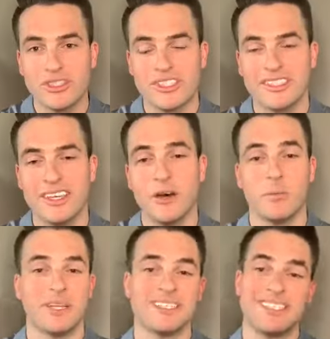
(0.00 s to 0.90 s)
to sell
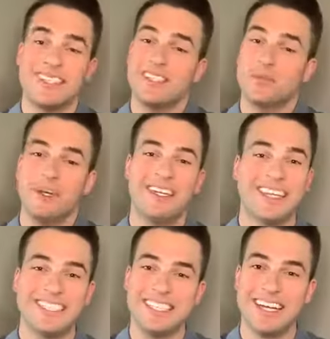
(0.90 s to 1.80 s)
because this is money they
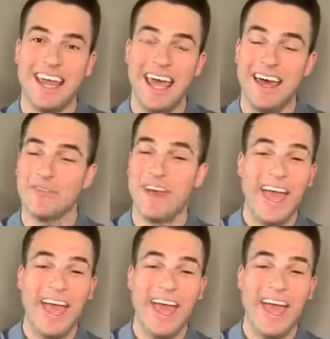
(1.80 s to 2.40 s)
didn't have